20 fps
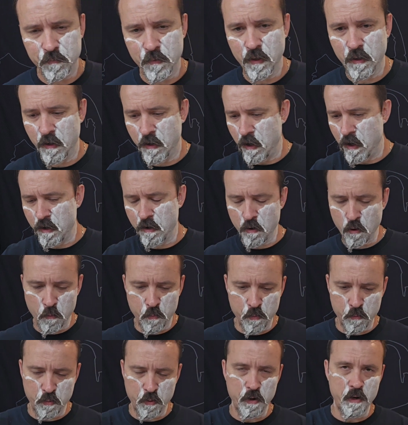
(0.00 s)
You could cut it
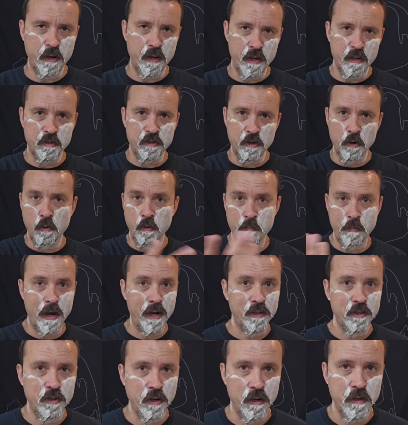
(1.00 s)
open, put it in, sew it
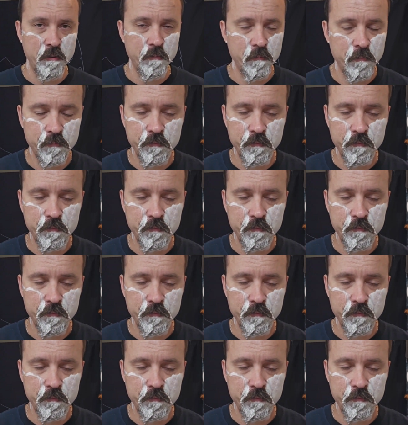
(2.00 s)
back shut.